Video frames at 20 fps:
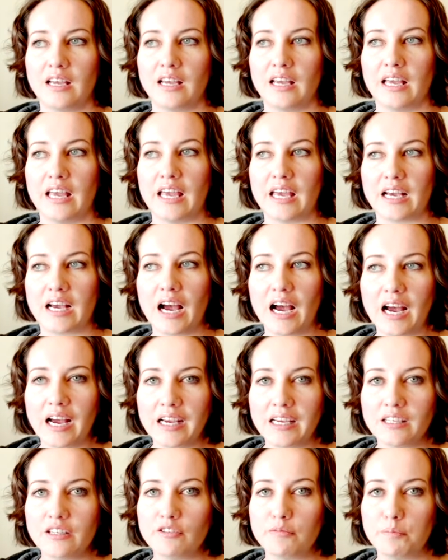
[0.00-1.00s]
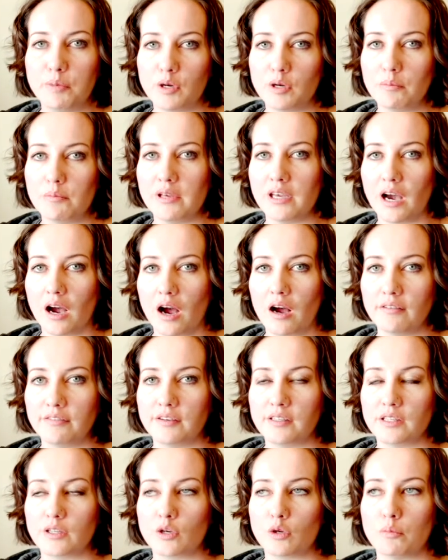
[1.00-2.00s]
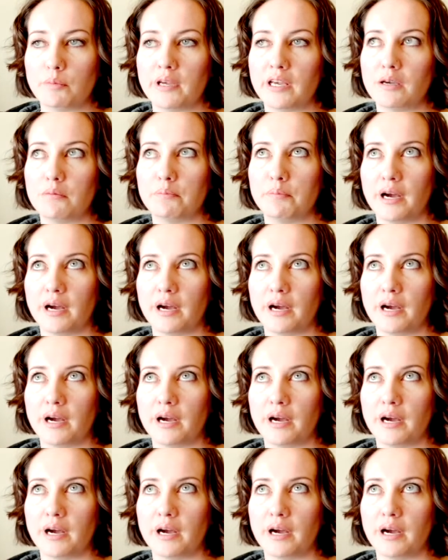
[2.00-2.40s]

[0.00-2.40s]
It kind of put me off a little bit,